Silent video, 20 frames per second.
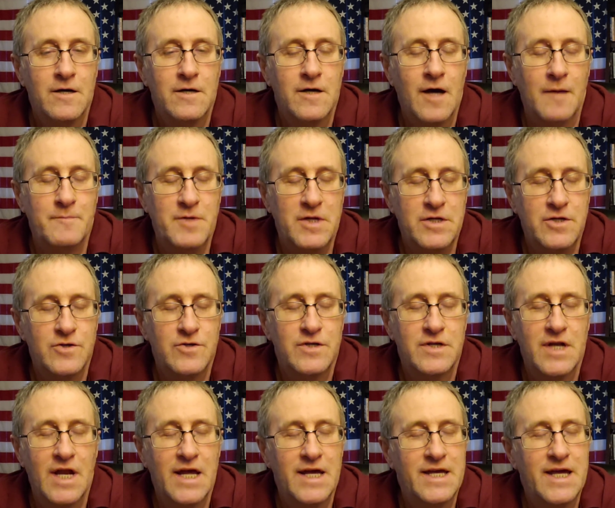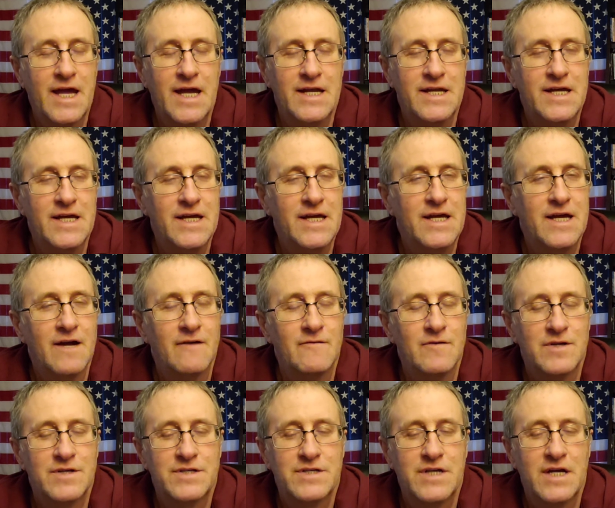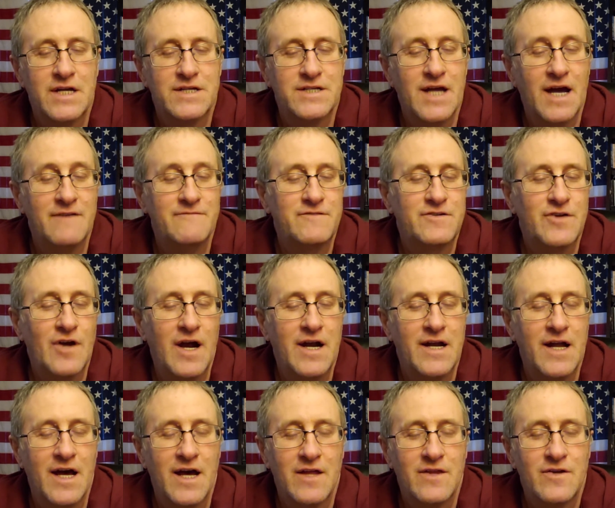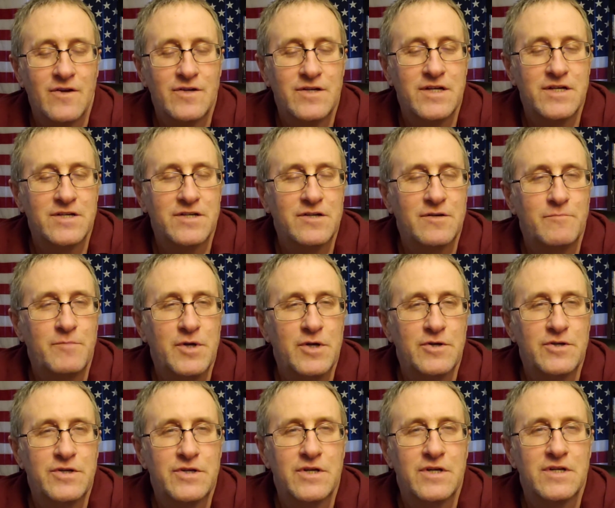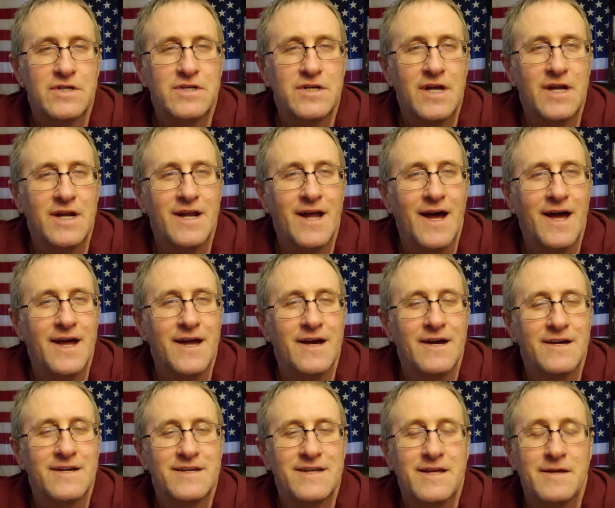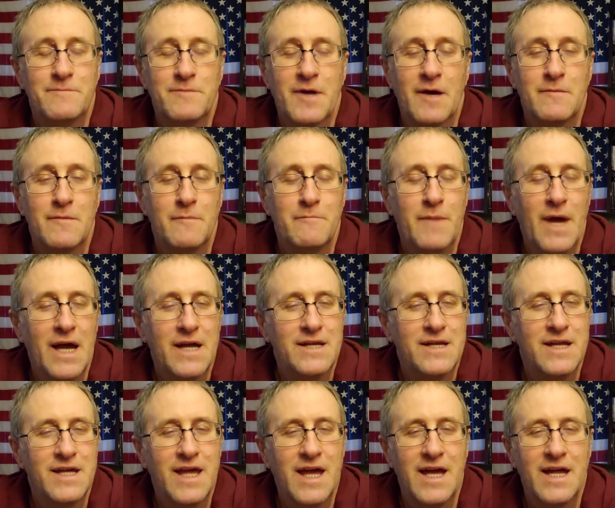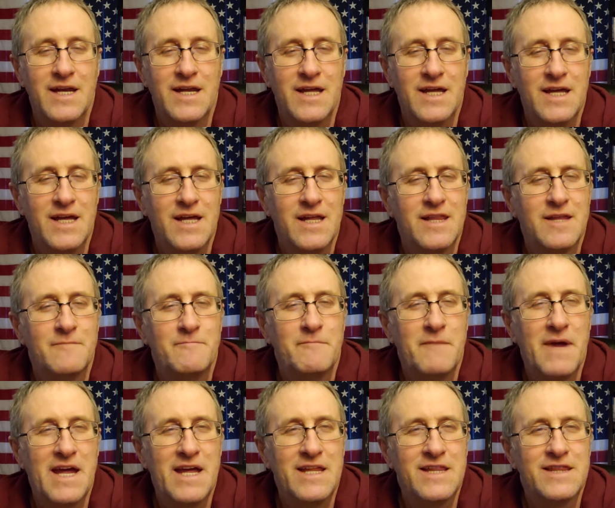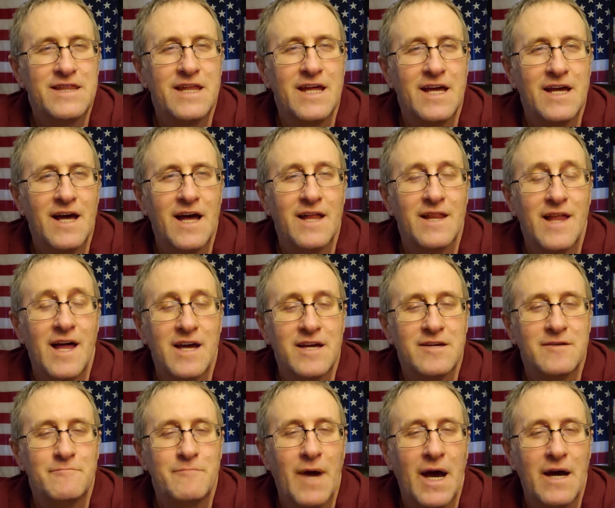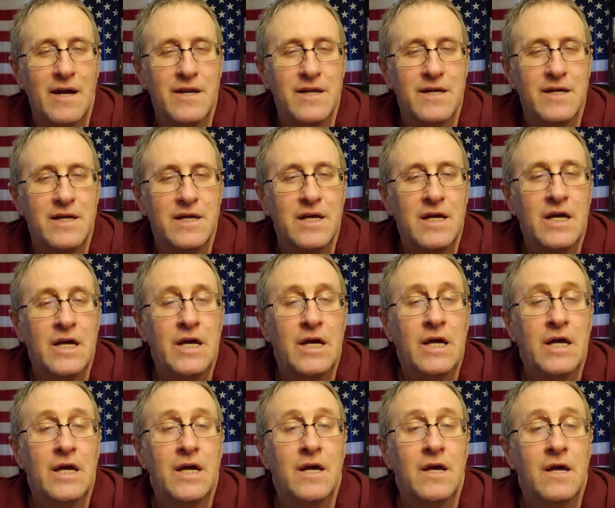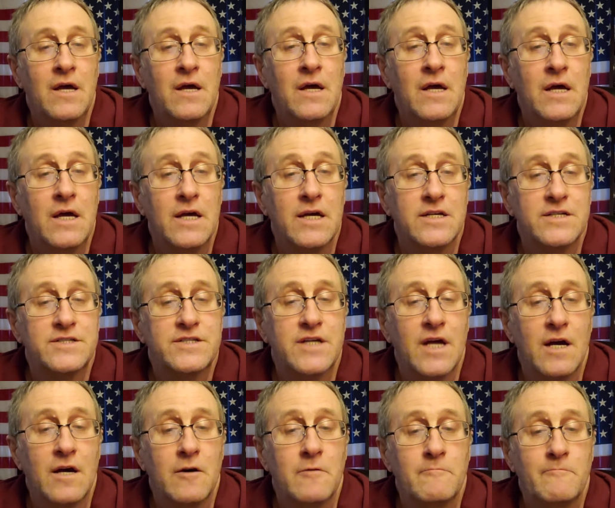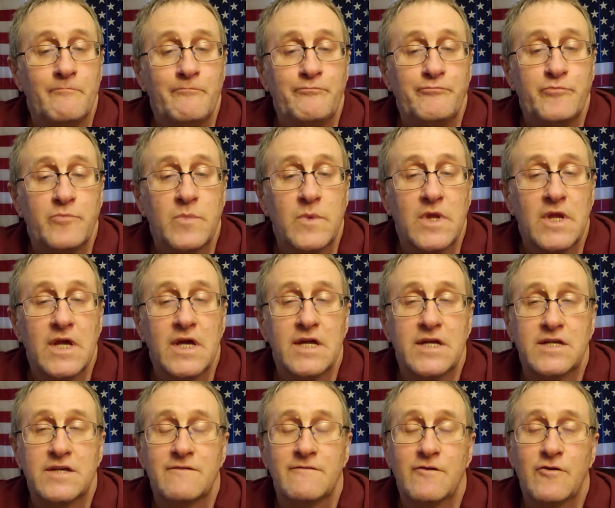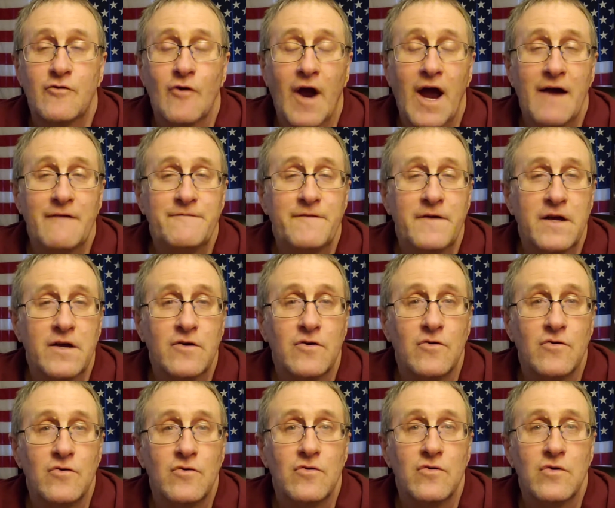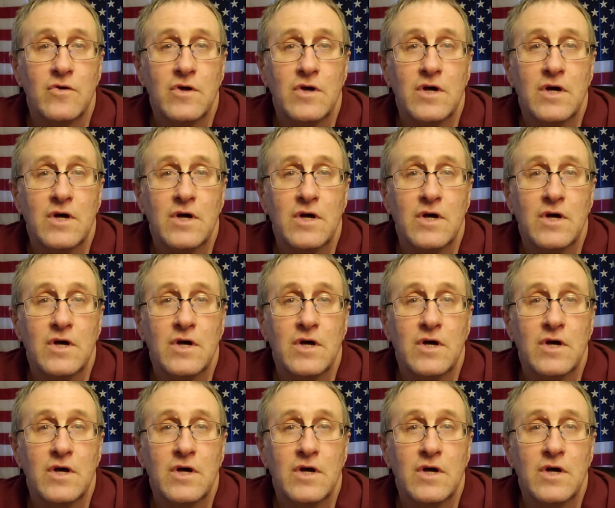I've been using KDE ever since. I've tried other distributions and I keep coming back to KDE. The main thing I like about it is its graphical